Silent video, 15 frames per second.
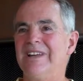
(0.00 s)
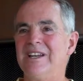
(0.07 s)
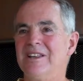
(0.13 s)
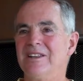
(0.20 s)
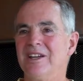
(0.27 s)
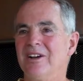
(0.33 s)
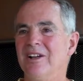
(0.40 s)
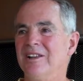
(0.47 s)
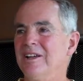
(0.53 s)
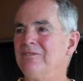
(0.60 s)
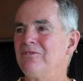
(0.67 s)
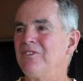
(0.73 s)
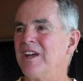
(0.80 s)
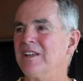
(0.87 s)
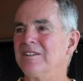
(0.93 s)
anything all
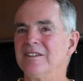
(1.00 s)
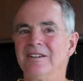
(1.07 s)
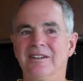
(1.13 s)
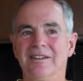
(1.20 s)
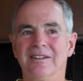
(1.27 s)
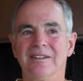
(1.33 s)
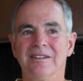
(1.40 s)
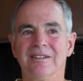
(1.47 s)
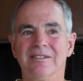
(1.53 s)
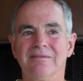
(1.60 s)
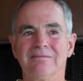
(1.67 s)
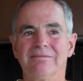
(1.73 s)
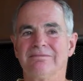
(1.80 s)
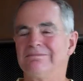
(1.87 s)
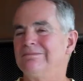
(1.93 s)
that fancy, because
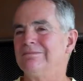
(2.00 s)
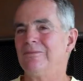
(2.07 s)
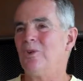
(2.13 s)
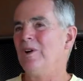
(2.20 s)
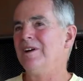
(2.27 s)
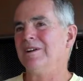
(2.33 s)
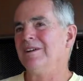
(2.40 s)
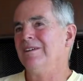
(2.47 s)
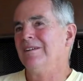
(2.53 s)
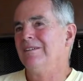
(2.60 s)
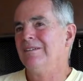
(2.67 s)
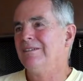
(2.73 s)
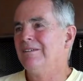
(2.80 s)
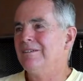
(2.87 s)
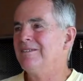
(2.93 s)
why?
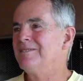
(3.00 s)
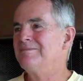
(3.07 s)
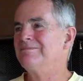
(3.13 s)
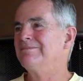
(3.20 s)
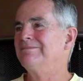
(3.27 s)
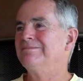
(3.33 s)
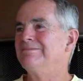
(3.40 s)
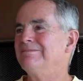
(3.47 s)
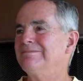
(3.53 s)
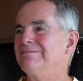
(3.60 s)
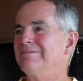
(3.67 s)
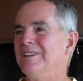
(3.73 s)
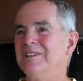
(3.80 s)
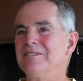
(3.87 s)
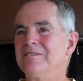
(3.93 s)

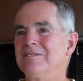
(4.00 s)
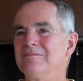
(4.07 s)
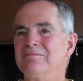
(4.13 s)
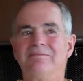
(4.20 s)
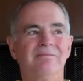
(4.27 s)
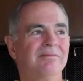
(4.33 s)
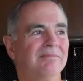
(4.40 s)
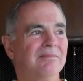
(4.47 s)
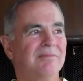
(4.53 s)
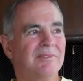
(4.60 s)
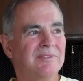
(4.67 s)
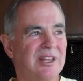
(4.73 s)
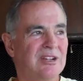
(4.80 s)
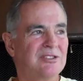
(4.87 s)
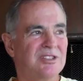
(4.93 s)
Yeah.
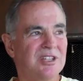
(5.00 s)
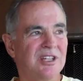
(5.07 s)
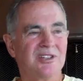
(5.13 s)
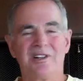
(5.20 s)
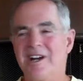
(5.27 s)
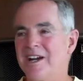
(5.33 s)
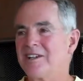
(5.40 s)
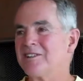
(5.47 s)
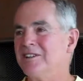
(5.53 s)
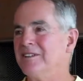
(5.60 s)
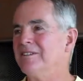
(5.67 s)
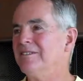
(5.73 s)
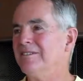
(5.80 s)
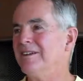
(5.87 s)
There's the attraction.